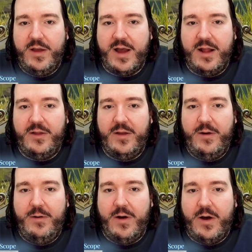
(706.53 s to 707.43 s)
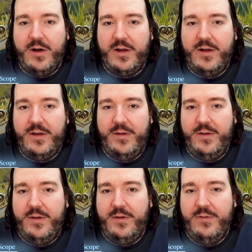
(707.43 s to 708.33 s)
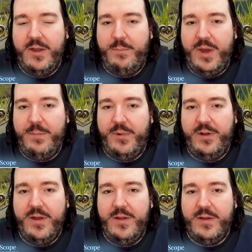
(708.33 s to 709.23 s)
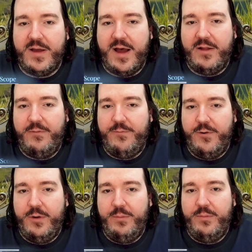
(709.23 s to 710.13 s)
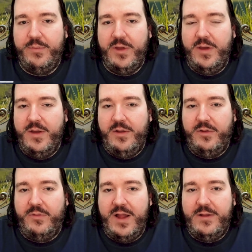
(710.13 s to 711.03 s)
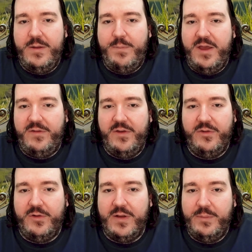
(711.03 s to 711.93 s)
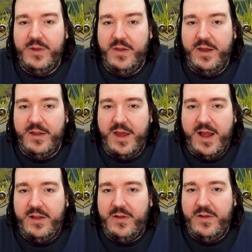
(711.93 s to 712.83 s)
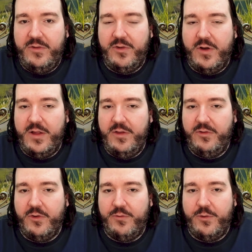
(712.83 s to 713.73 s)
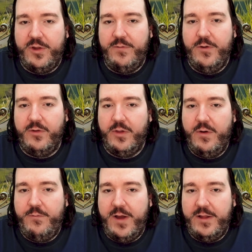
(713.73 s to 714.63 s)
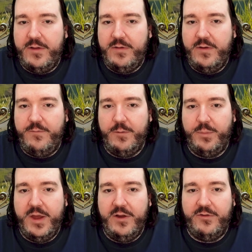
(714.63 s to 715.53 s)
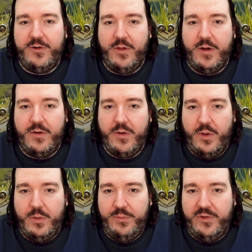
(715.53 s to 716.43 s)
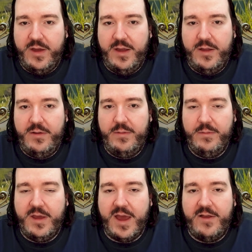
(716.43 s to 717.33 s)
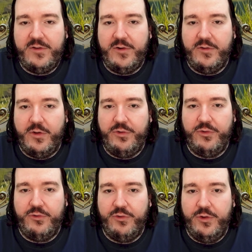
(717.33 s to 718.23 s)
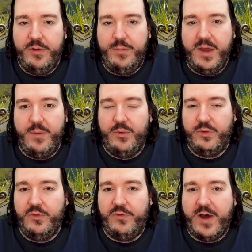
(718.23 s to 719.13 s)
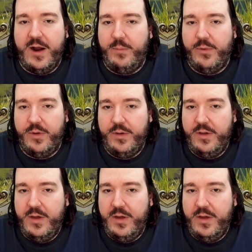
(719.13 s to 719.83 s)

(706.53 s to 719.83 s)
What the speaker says: cut a rock with a paper thin cut from 20 paces or something like that, and so on and so forth. If it's low fantasy, if you're playing Sherlock Holmes, then casters also shouldn't be able to fireball.